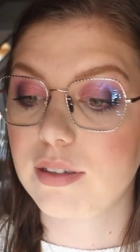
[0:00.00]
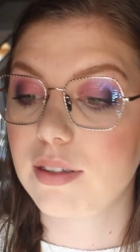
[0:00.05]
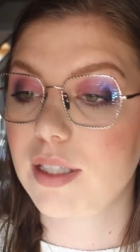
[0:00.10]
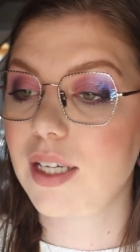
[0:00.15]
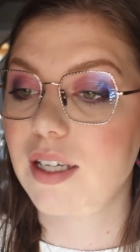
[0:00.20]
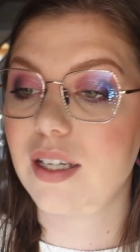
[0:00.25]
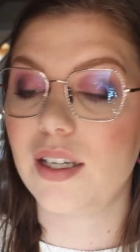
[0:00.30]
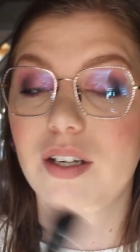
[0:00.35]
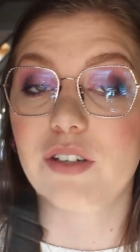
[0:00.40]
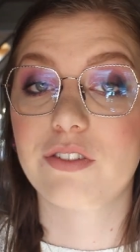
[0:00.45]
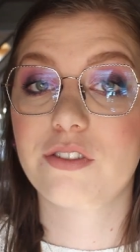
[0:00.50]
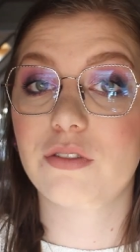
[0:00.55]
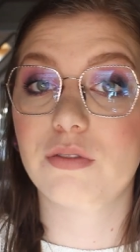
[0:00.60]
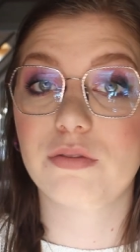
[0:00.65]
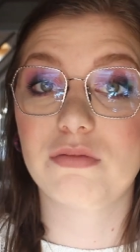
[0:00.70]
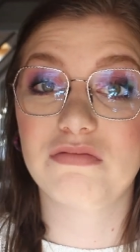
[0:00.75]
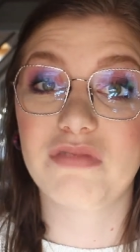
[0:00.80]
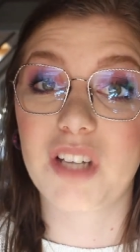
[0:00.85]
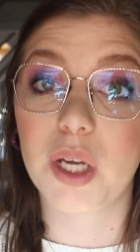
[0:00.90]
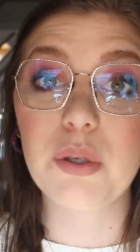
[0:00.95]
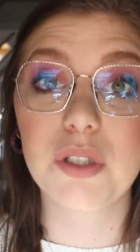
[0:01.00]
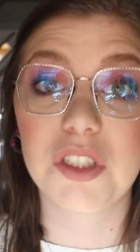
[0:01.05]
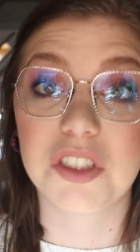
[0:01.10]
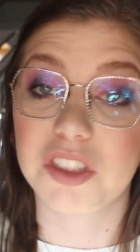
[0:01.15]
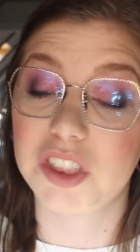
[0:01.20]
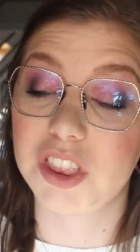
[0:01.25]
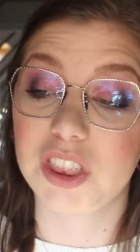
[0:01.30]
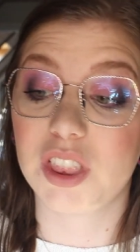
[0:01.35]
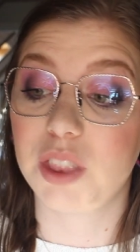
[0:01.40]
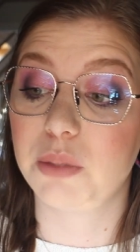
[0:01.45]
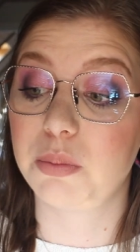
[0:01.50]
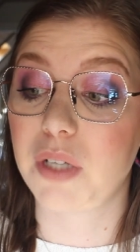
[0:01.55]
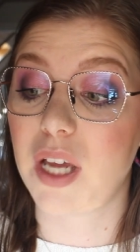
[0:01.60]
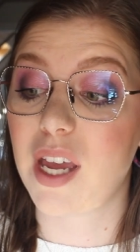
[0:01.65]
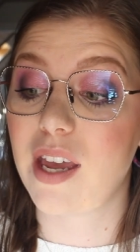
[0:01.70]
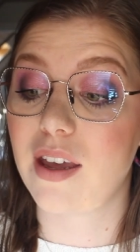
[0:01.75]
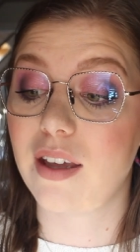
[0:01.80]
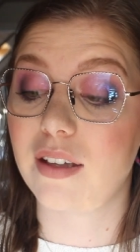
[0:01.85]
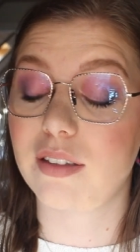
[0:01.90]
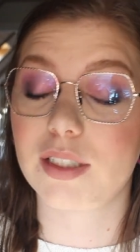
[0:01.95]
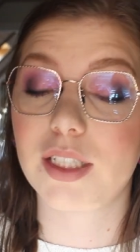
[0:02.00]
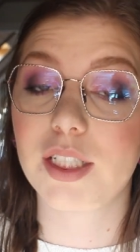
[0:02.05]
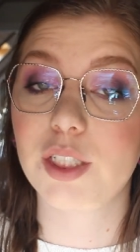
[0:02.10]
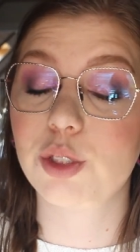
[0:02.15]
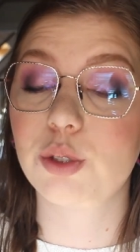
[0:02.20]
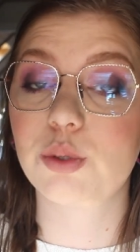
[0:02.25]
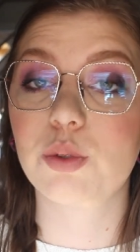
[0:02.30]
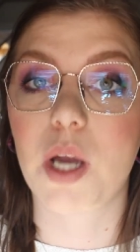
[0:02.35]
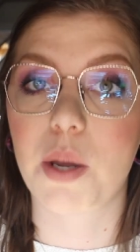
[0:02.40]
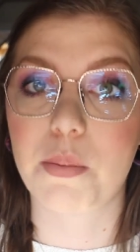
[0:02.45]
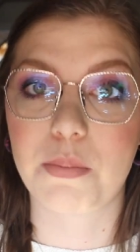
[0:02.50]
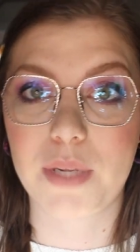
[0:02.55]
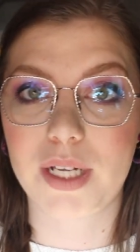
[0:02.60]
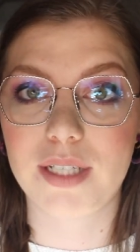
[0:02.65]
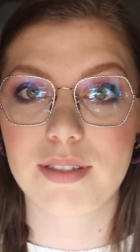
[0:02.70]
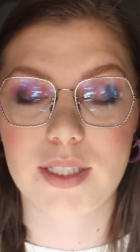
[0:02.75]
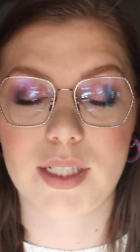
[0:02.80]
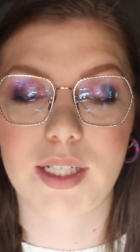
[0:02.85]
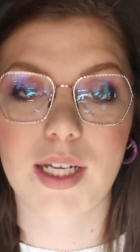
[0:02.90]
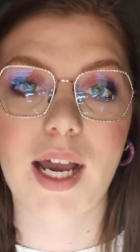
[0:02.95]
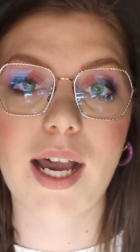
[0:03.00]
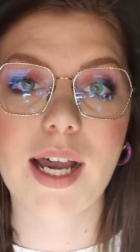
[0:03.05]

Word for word: They are very cheap, and they do amazing.